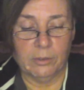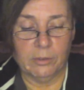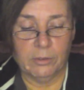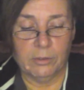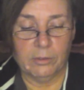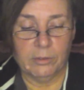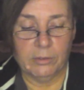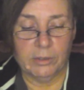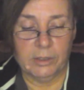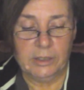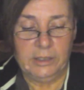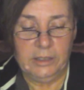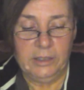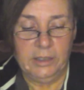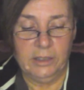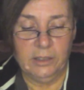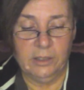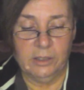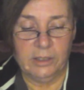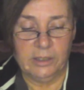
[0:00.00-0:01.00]

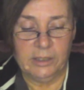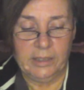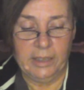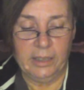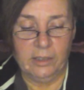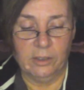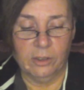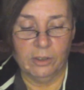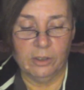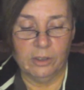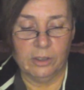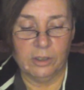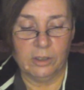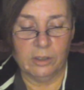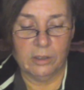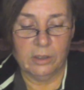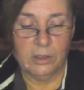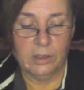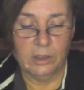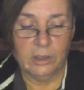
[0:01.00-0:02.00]
Christina Sanders.
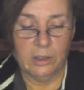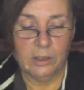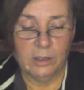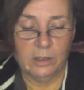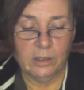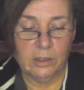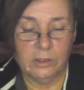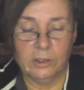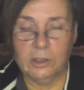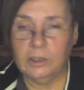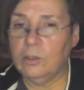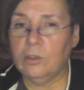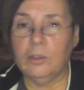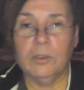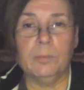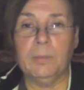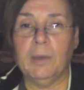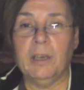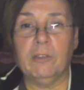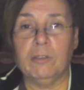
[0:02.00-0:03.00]
She goes
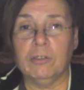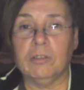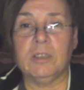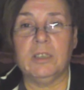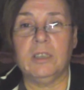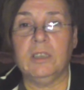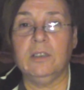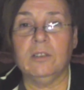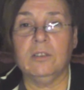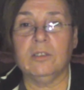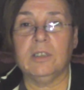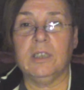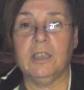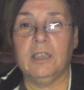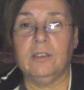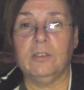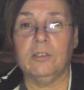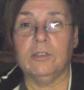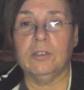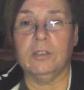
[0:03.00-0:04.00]
by Christina
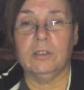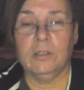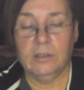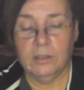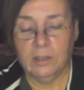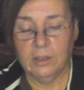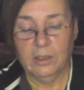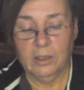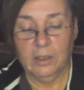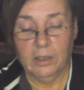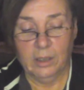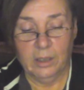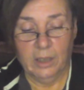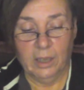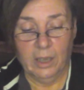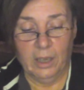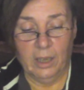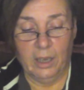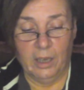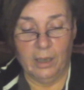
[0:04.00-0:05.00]
Sanders
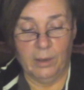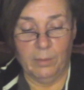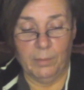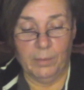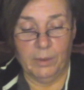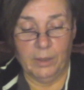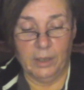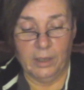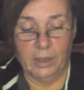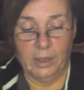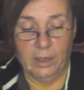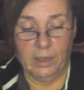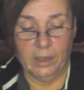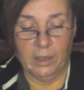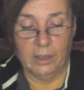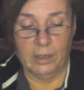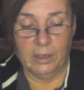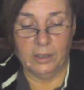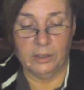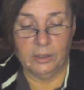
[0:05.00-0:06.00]
on
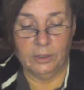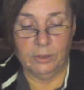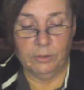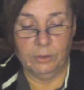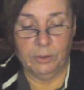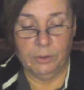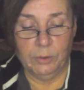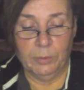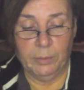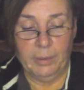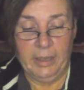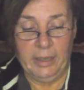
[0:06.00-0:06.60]
YouTube.